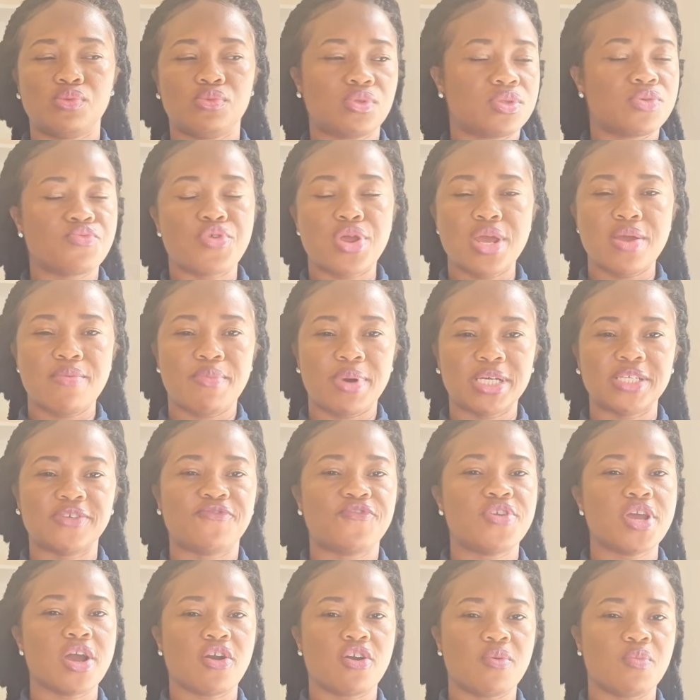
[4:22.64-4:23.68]
3 months
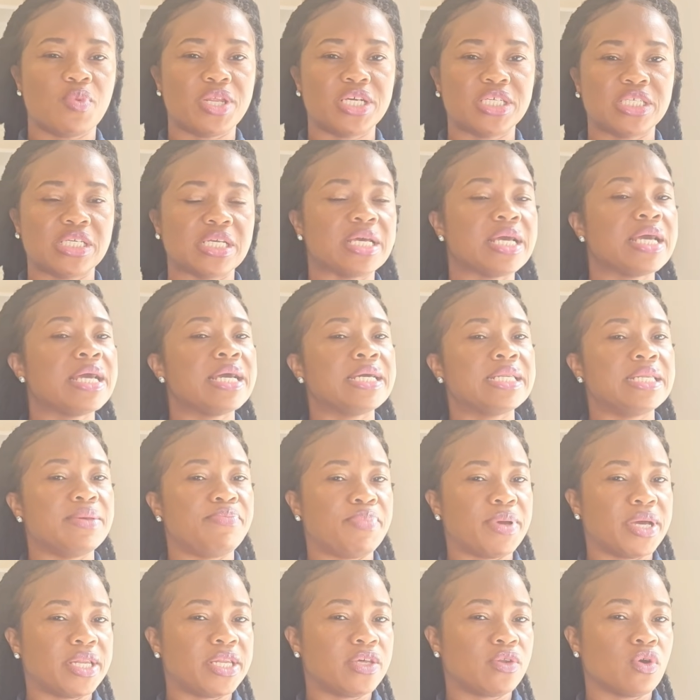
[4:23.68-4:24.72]
free accommodation,
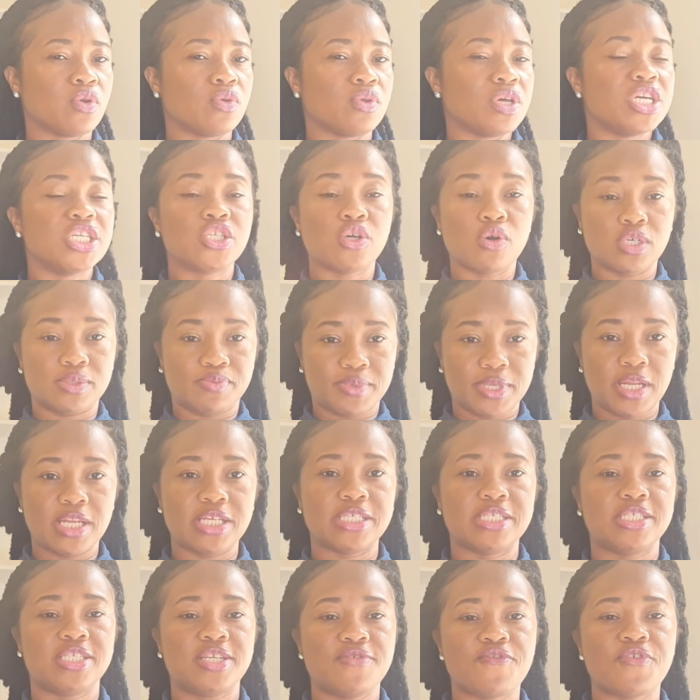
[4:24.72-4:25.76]
depending on each hospital
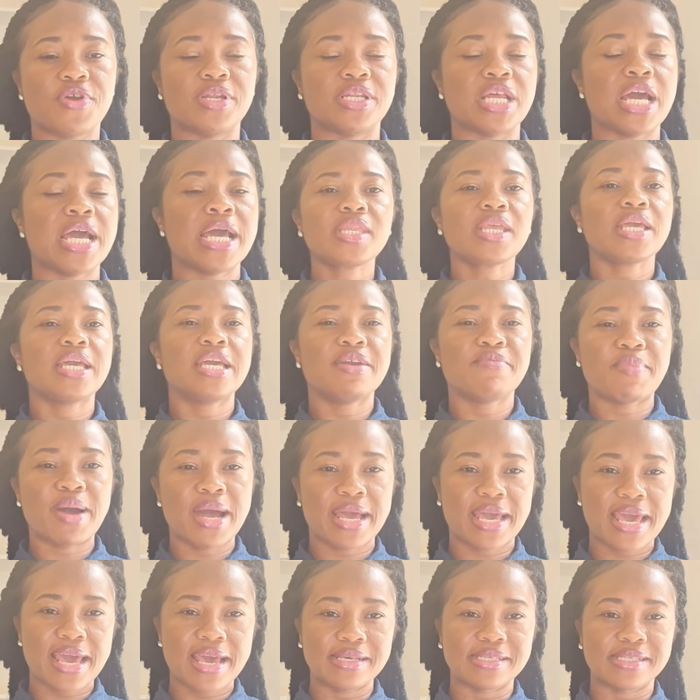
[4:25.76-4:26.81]
is different. In
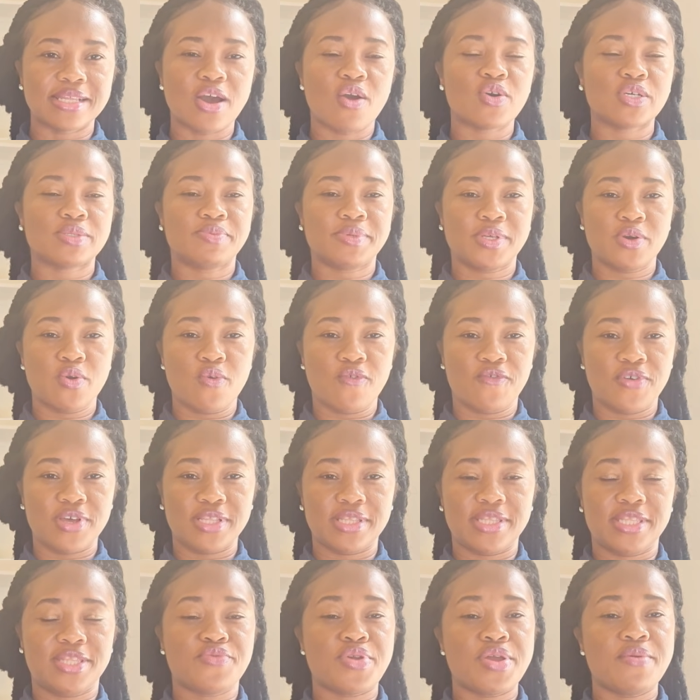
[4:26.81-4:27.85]
my case, the hospital
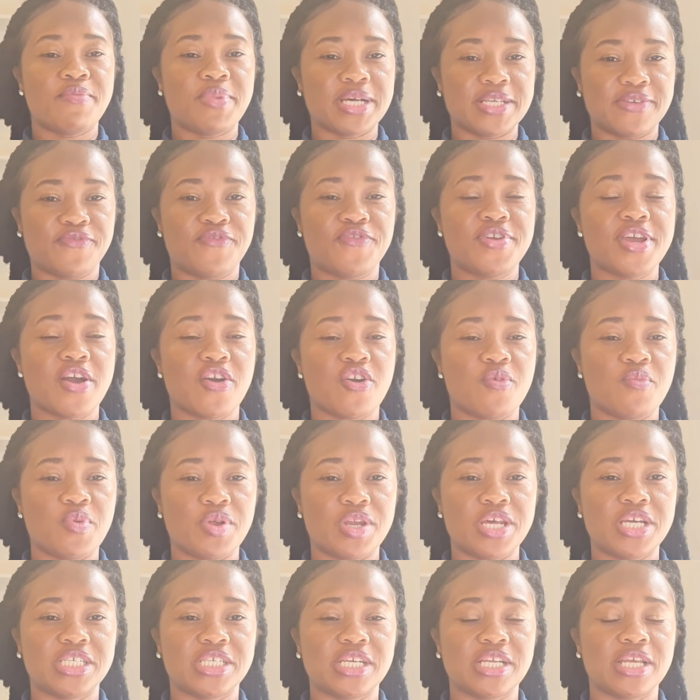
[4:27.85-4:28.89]
offered 3 months free
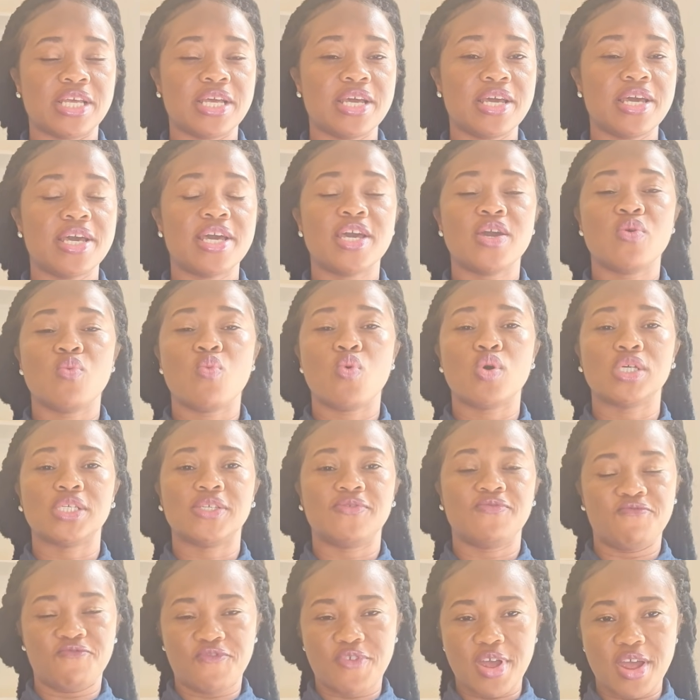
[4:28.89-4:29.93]
accommodation. It
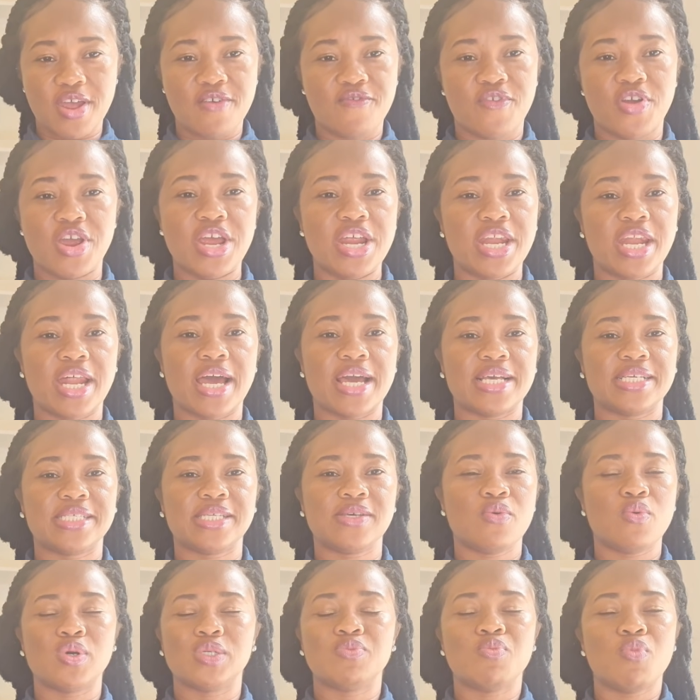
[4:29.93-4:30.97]
was very, very nice.
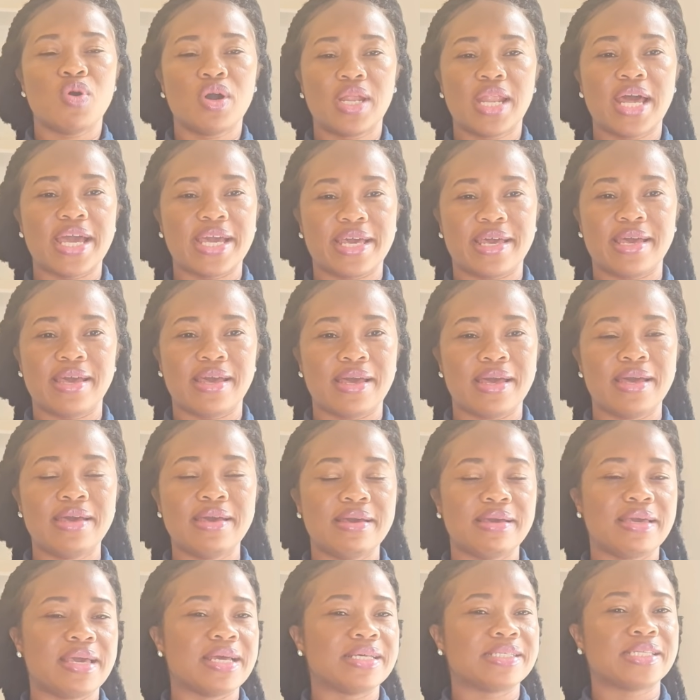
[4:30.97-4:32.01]
It was more like a
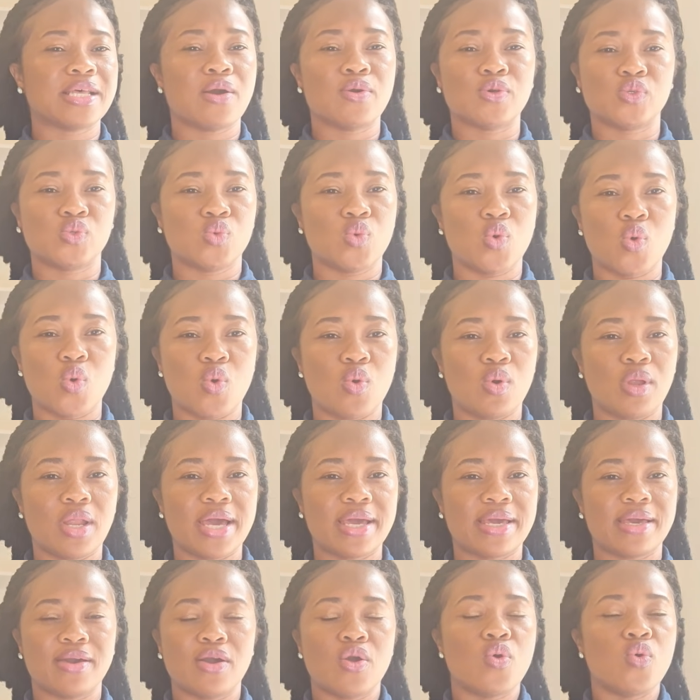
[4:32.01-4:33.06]
guest house or
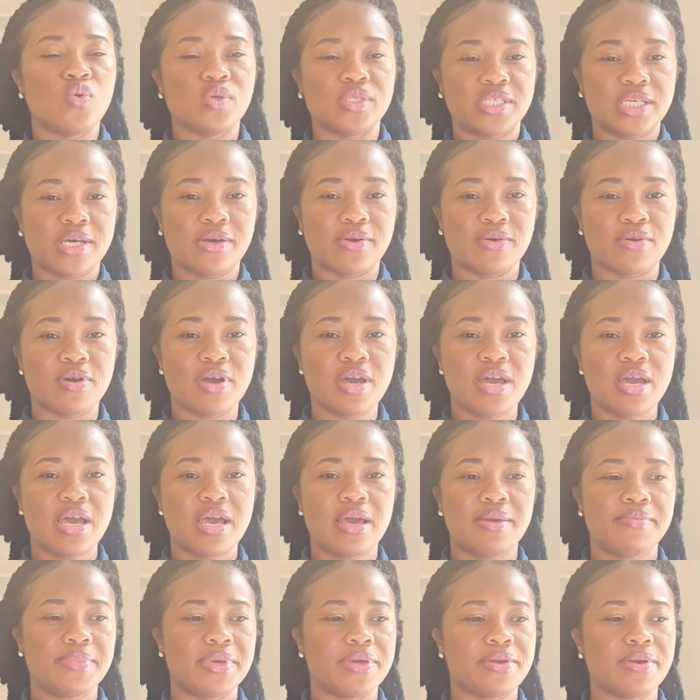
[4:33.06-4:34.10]
like a hotel,
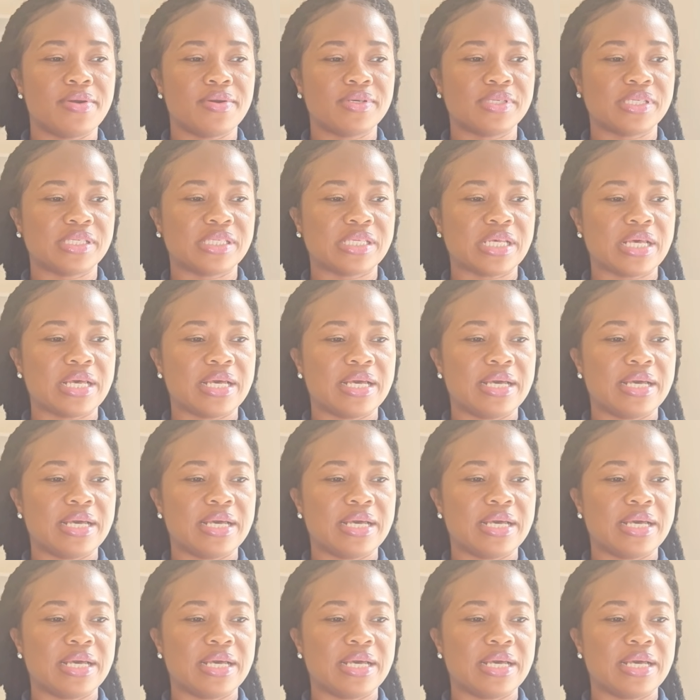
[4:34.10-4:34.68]
because